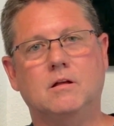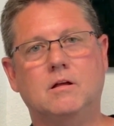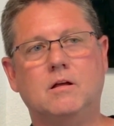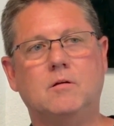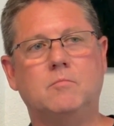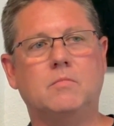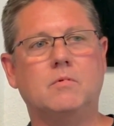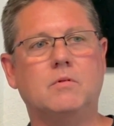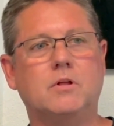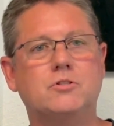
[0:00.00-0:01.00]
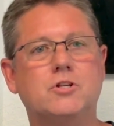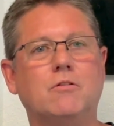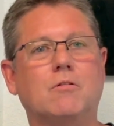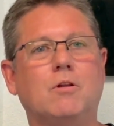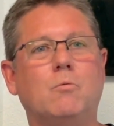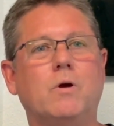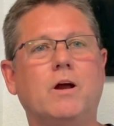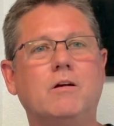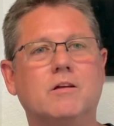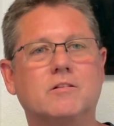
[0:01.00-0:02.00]
A general
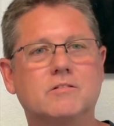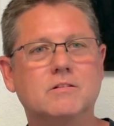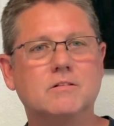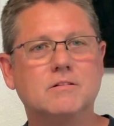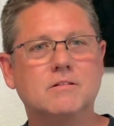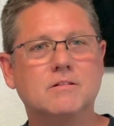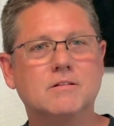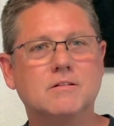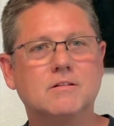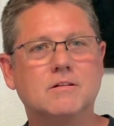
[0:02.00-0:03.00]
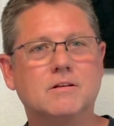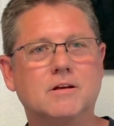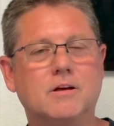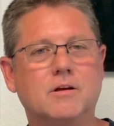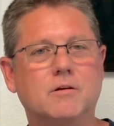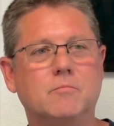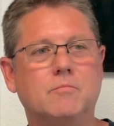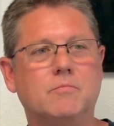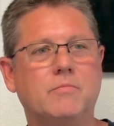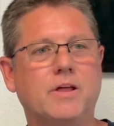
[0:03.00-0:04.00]
awareness.
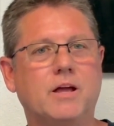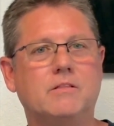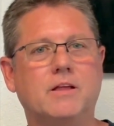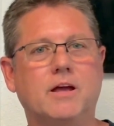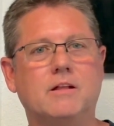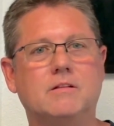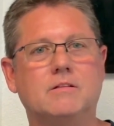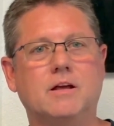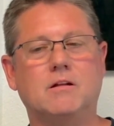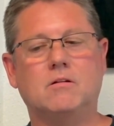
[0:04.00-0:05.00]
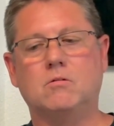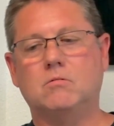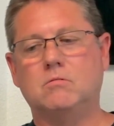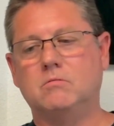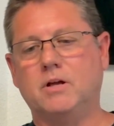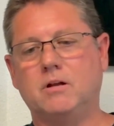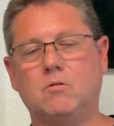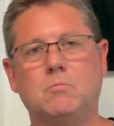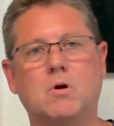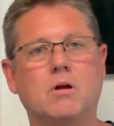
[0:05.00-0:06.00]
That
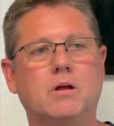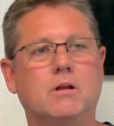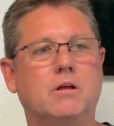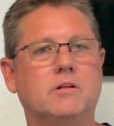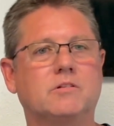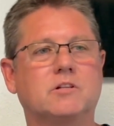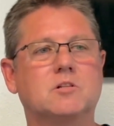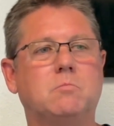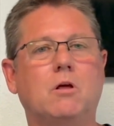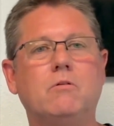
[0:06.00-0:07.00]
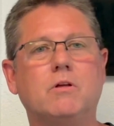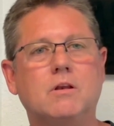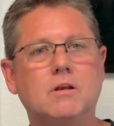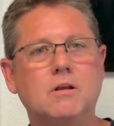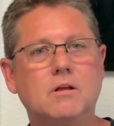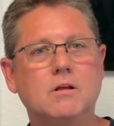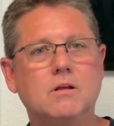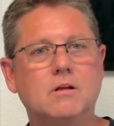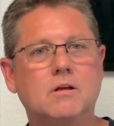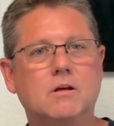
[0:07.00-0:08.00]
whole market is exploding.
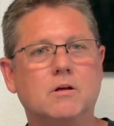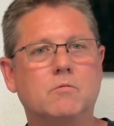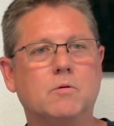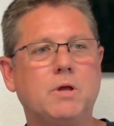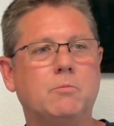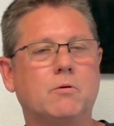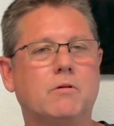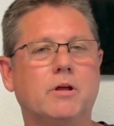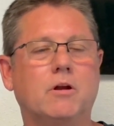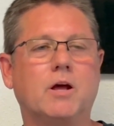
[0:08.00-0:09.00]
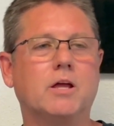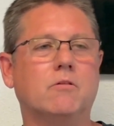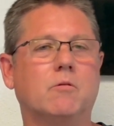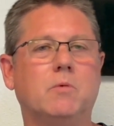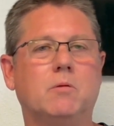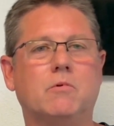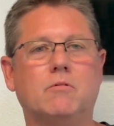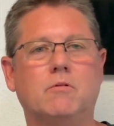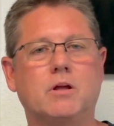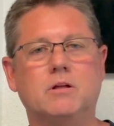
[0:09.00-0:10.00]
The people, you know, I can remember,
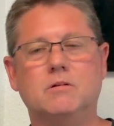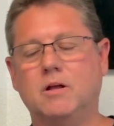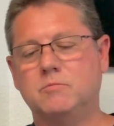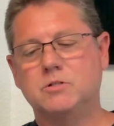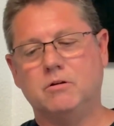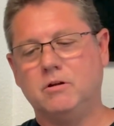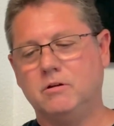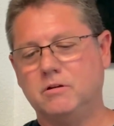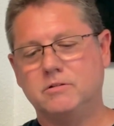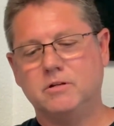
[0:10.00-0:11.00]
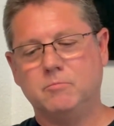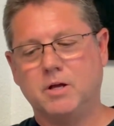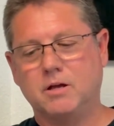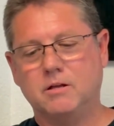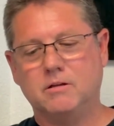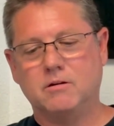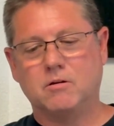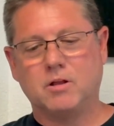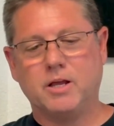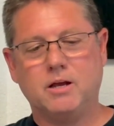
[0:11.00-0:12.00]
Rick, and I'm sure you do too, back in the
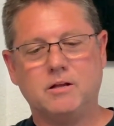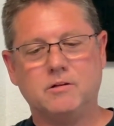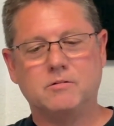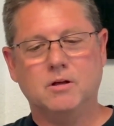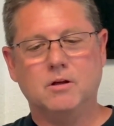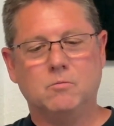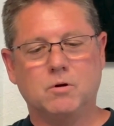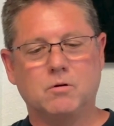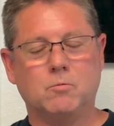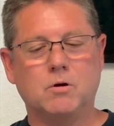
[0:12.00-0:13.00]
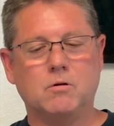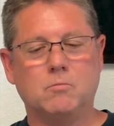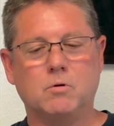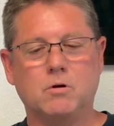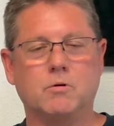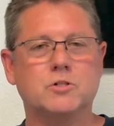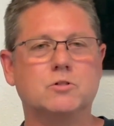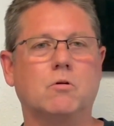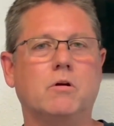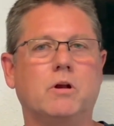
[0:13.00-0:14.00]
early 80s, we're
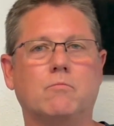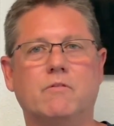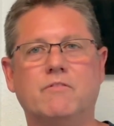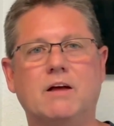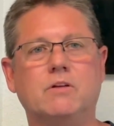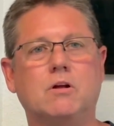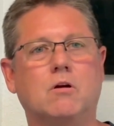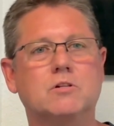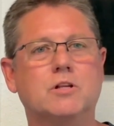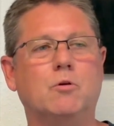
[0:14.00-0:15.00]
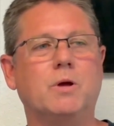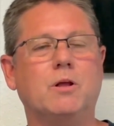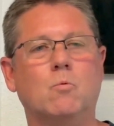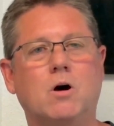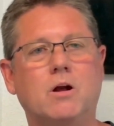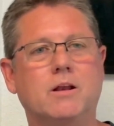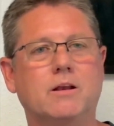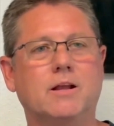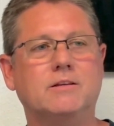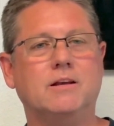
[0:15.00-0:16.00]
restoring and reviving cars that nobody wanted
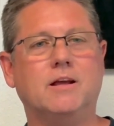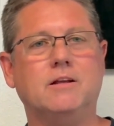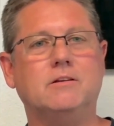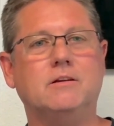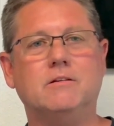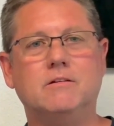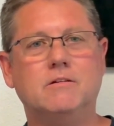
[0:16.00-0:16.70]
in 1982.